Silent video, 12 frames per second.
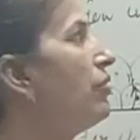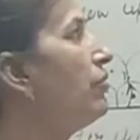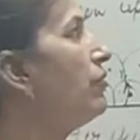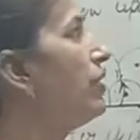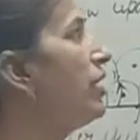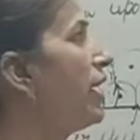
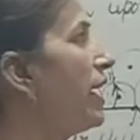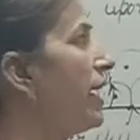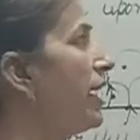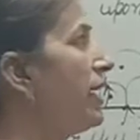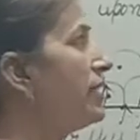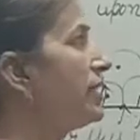
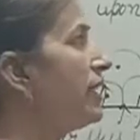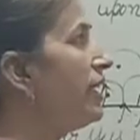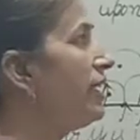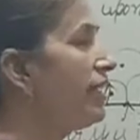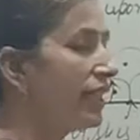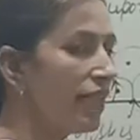whereas
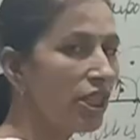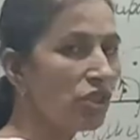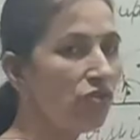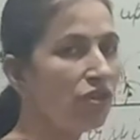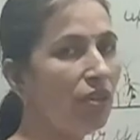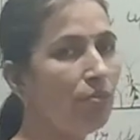in case
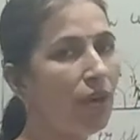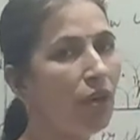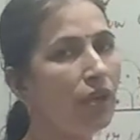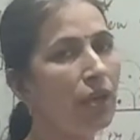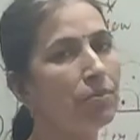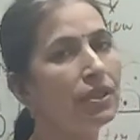of
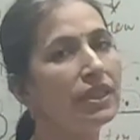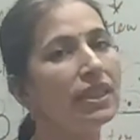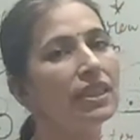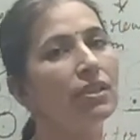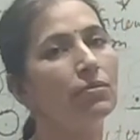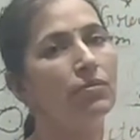compound
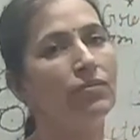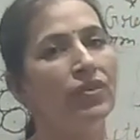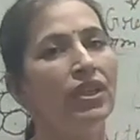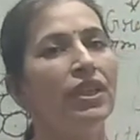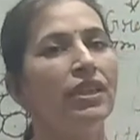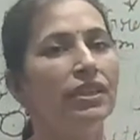epithelium,
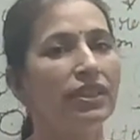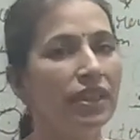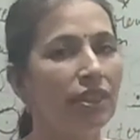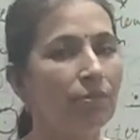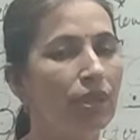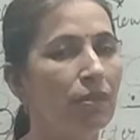
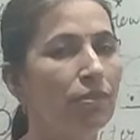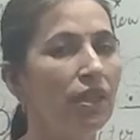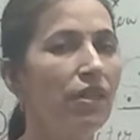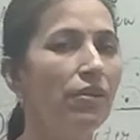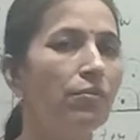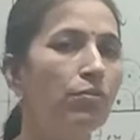there may
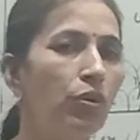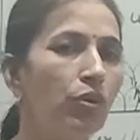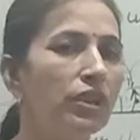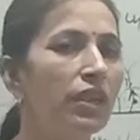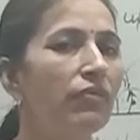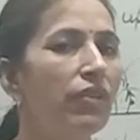be more
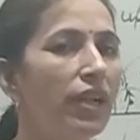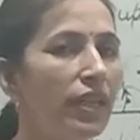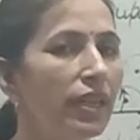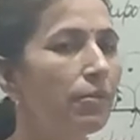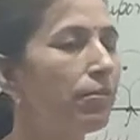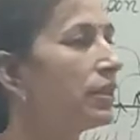than one
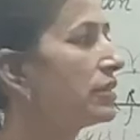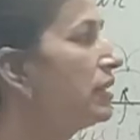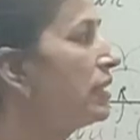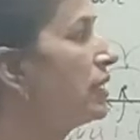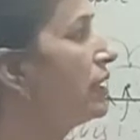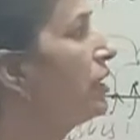layer
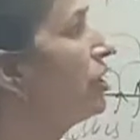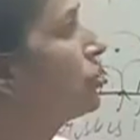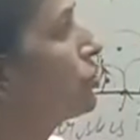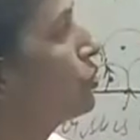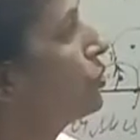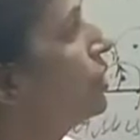present. So